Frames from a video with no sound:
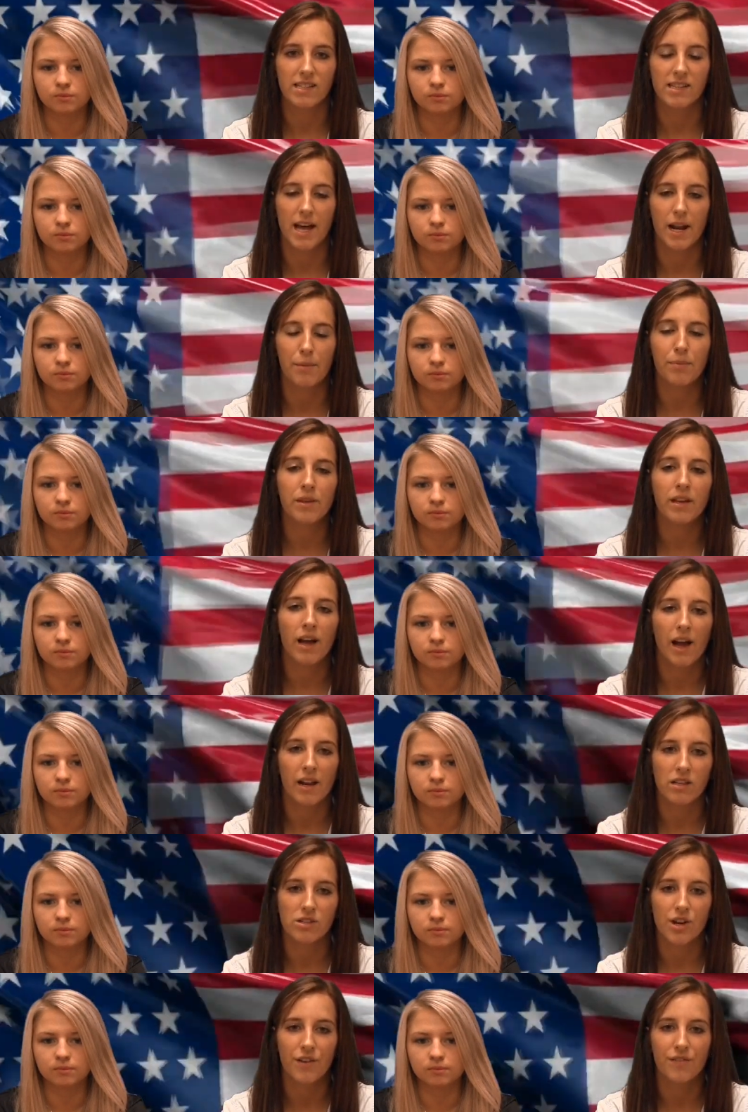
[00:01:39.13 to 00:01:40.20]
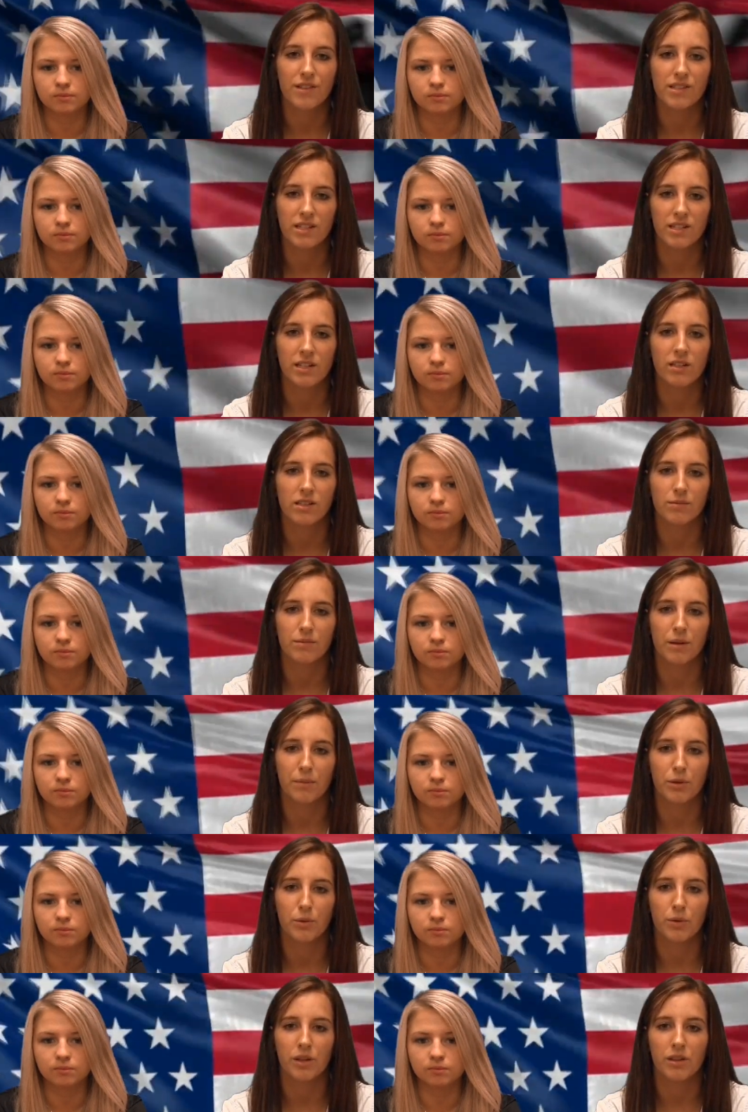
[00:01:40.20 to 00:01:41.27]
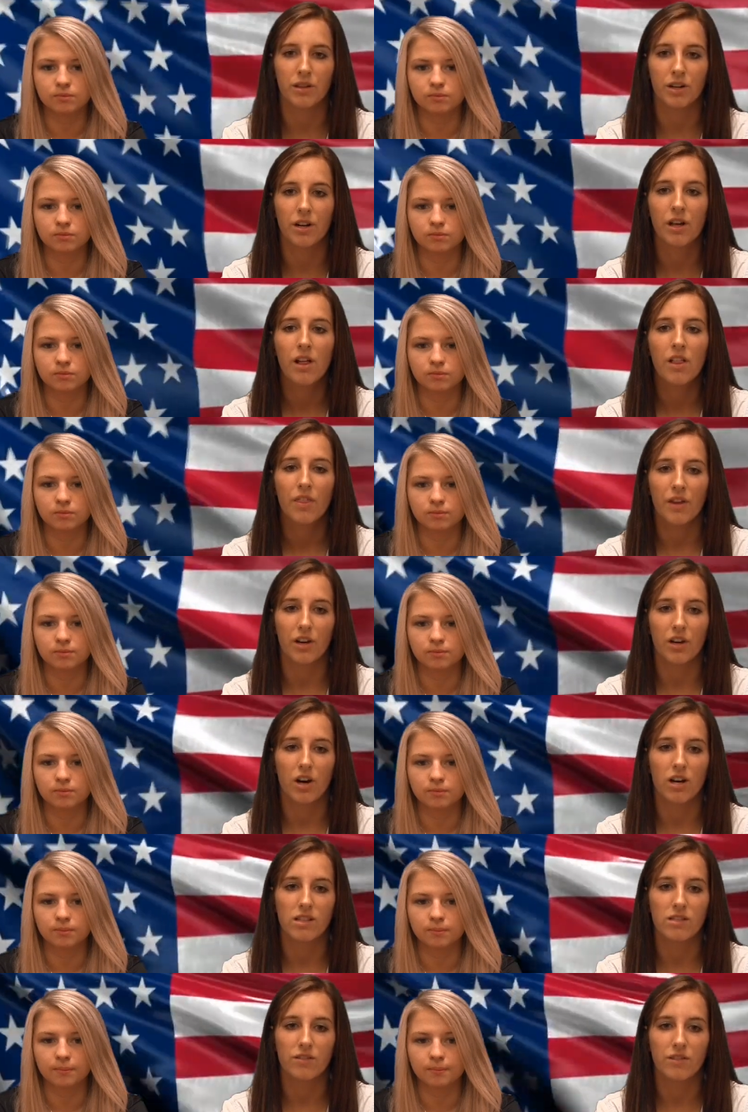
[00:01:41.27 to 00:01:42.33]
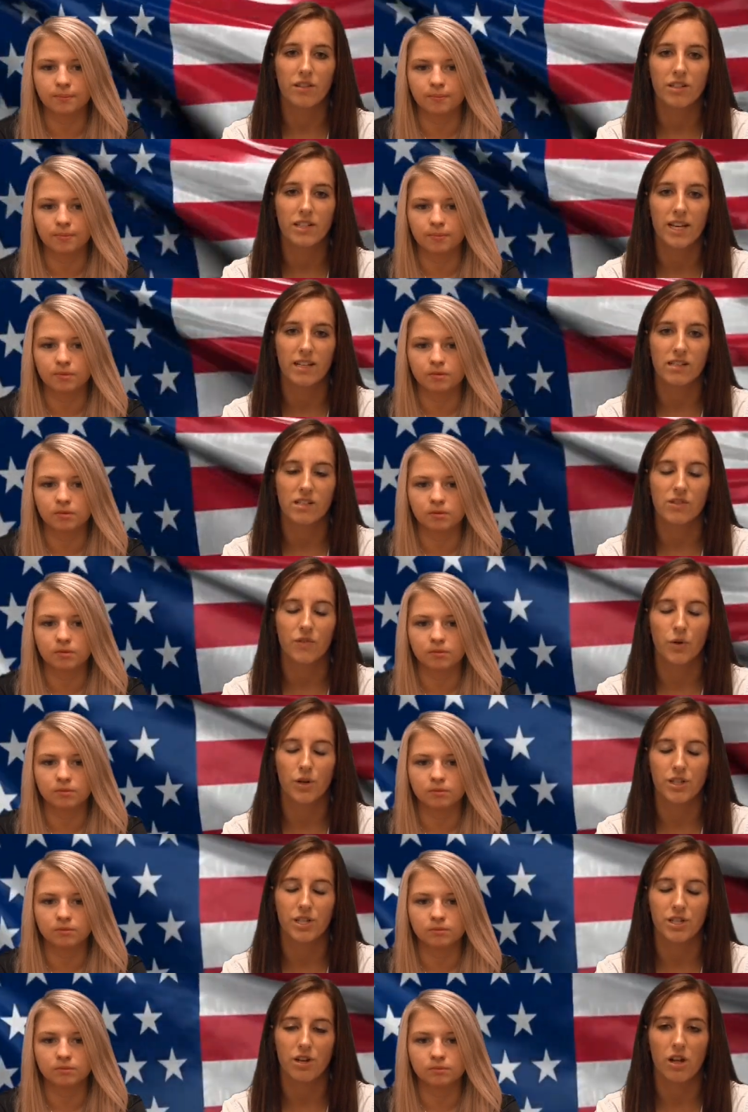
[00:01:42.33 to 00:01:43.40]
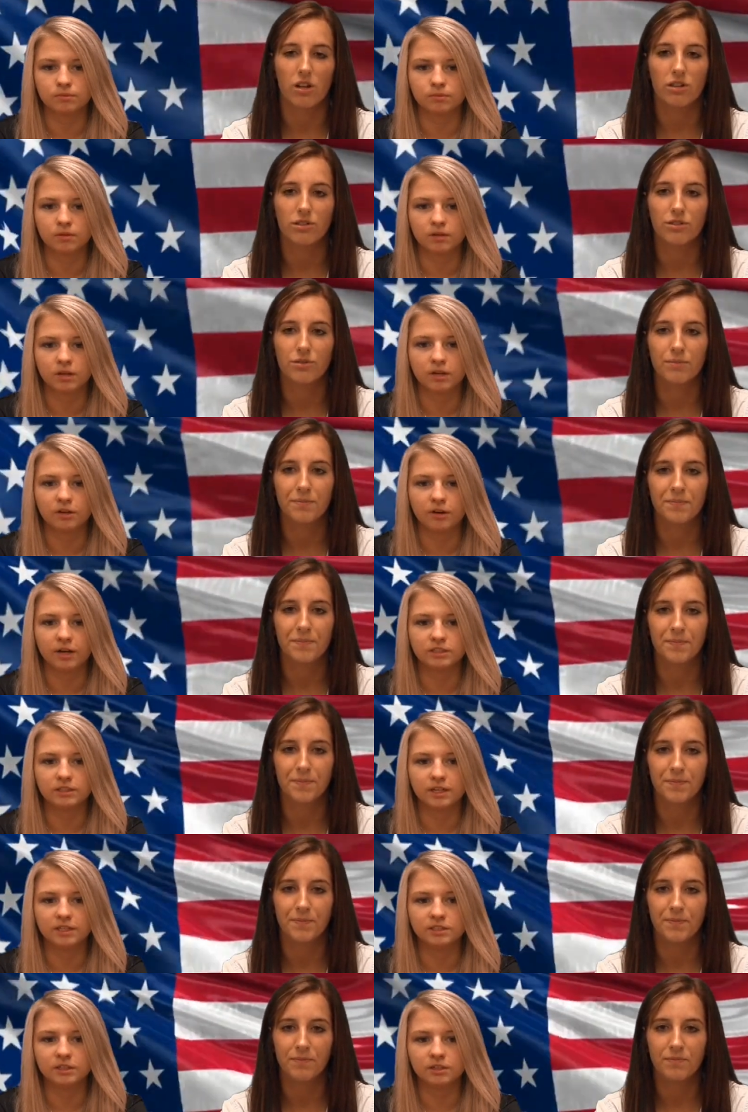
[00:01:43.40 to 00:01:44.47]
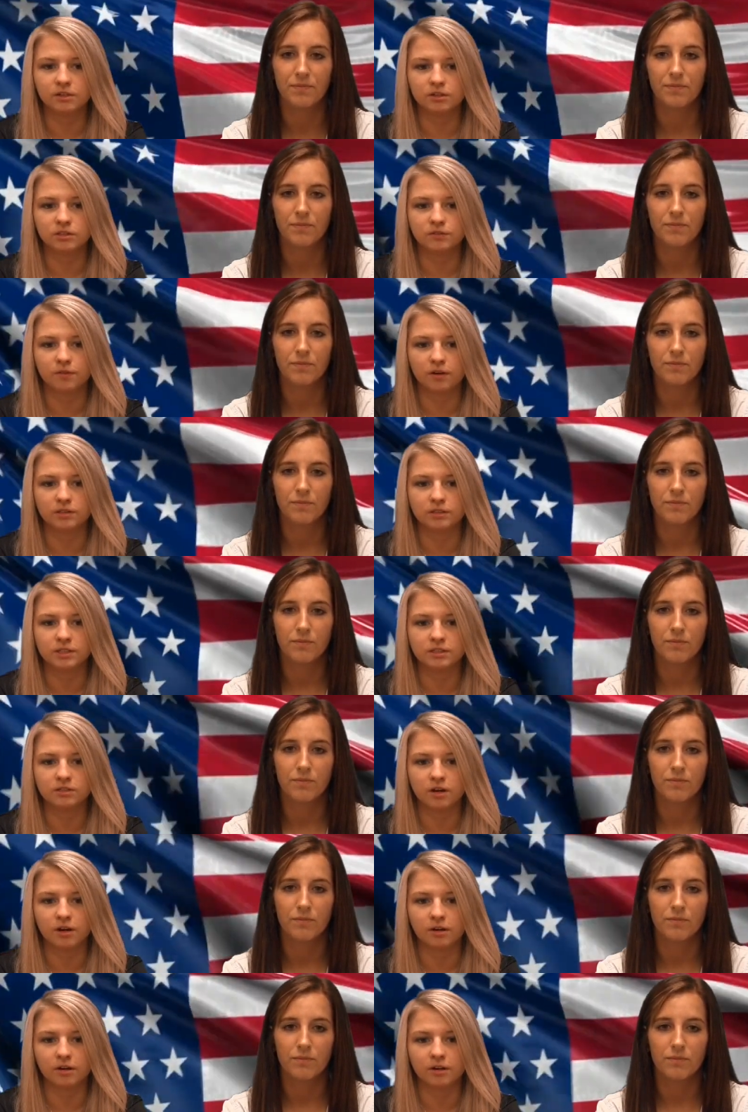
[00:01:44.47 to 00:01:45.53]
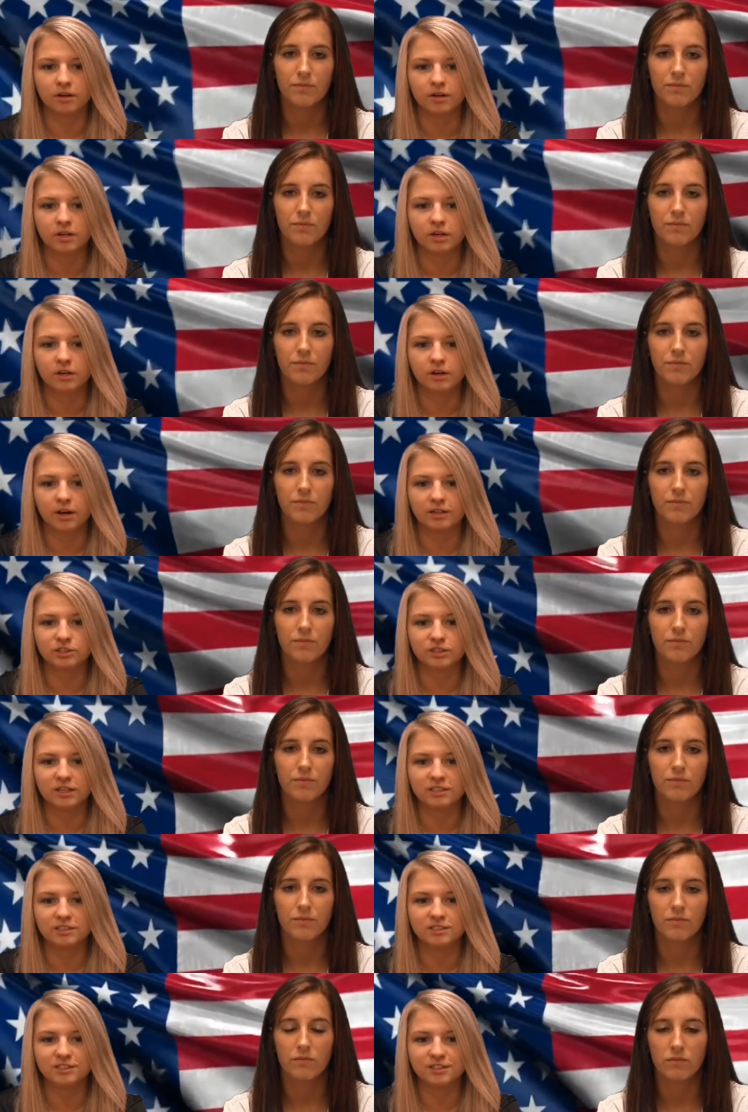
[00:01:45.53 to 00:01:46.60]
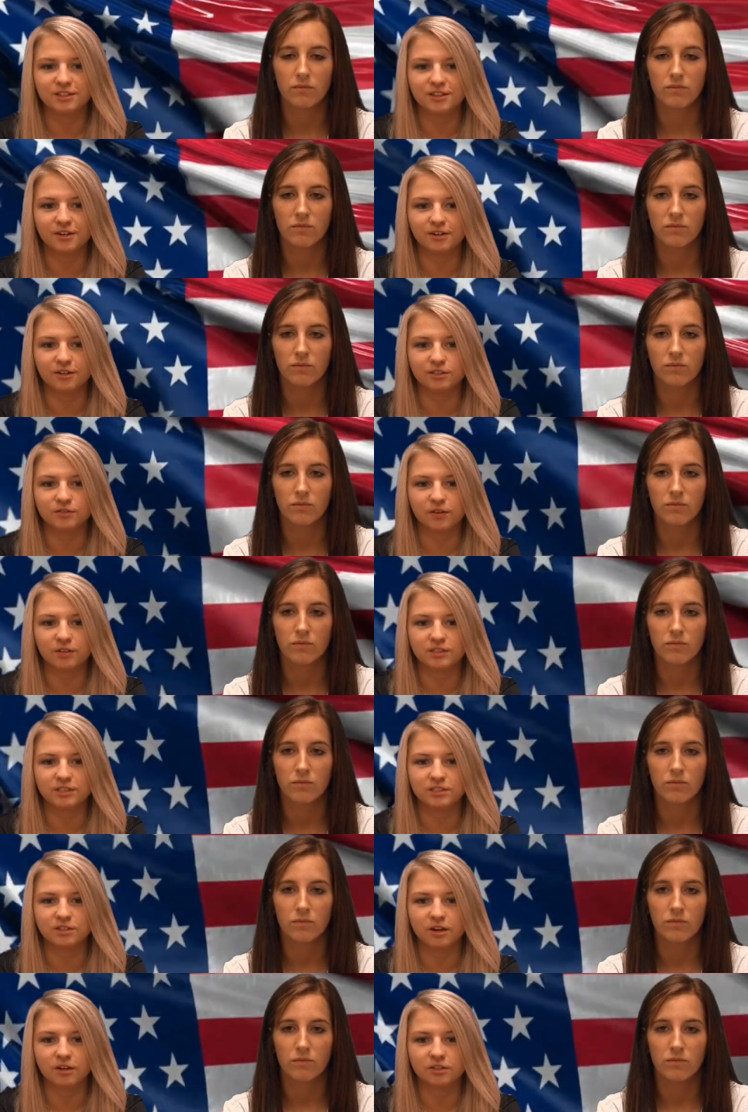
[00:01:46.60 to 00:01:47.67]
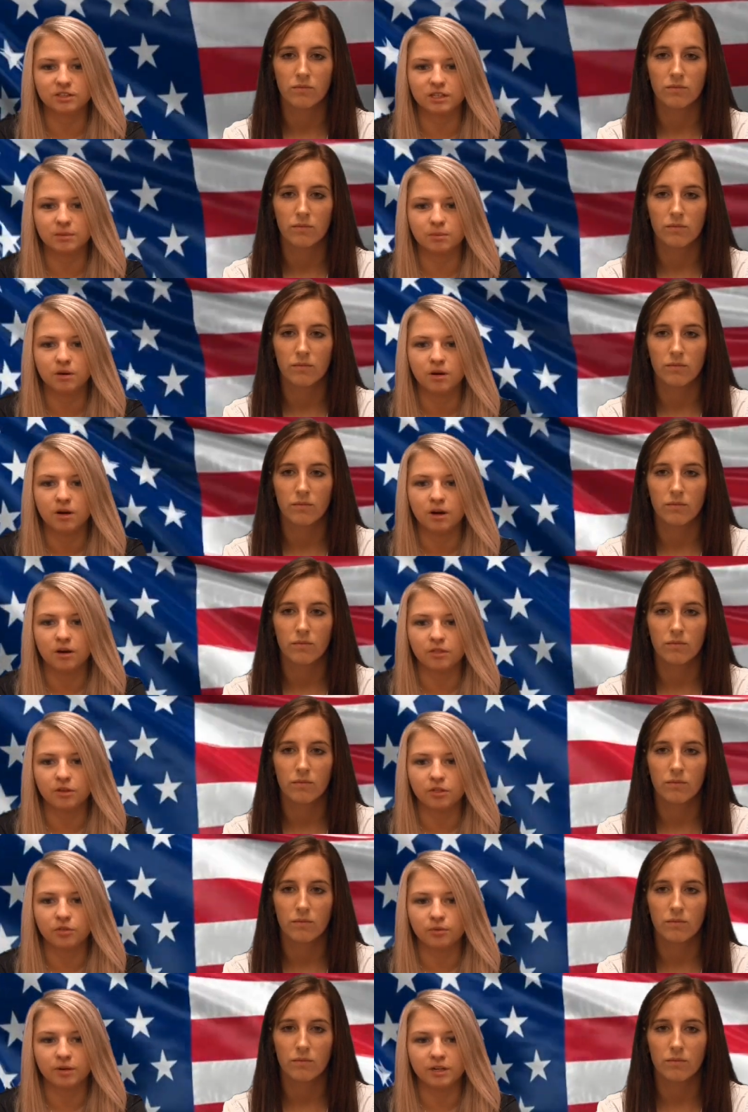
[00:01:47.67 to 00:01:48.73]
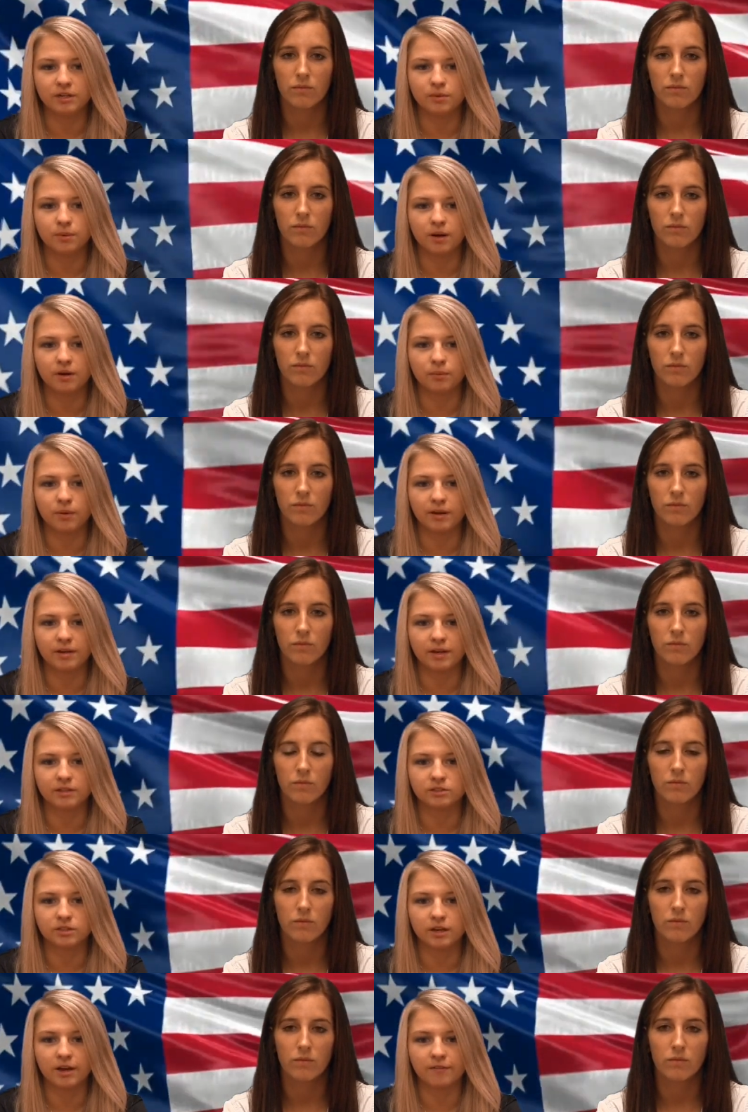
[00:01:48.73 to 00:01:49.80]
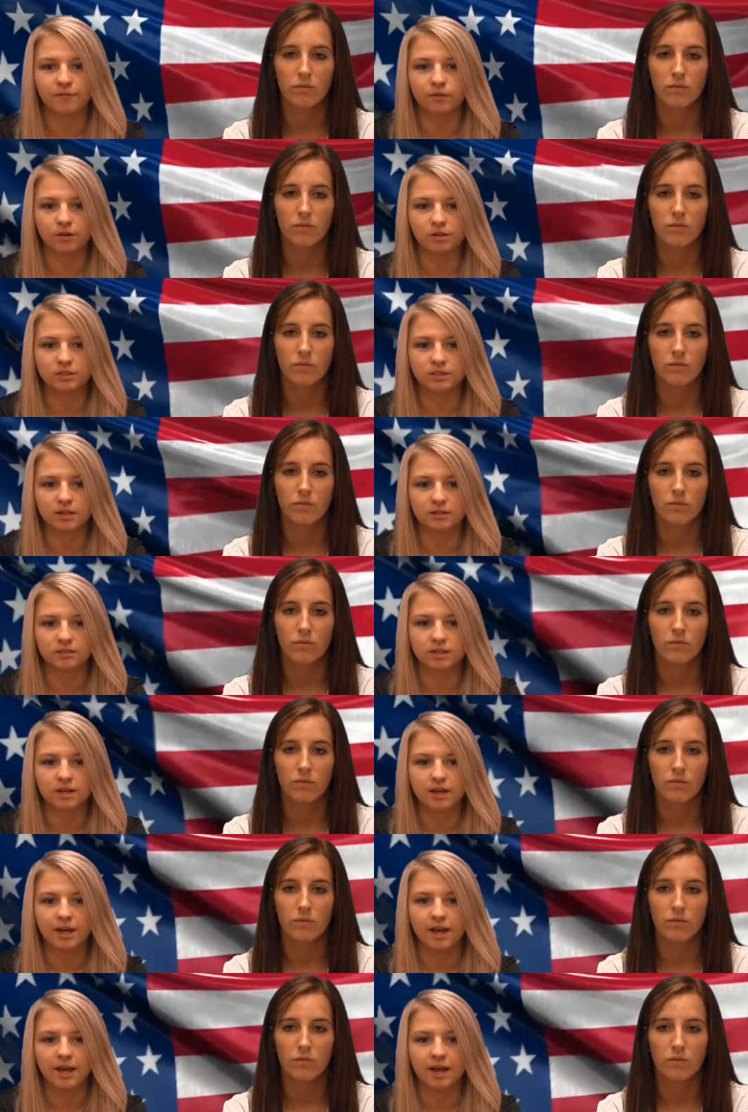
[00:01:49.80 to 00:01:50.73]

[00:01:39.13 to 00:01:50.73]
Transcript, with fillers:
Speaker 1: can sign up in the guidance office until September 23rd. The cost for the test is $14. Congratulations girls
Speaker 2: varsity soccer. Congratulations to the girls varsity soccer team on the 3-1 win yesterday at Forest Hills.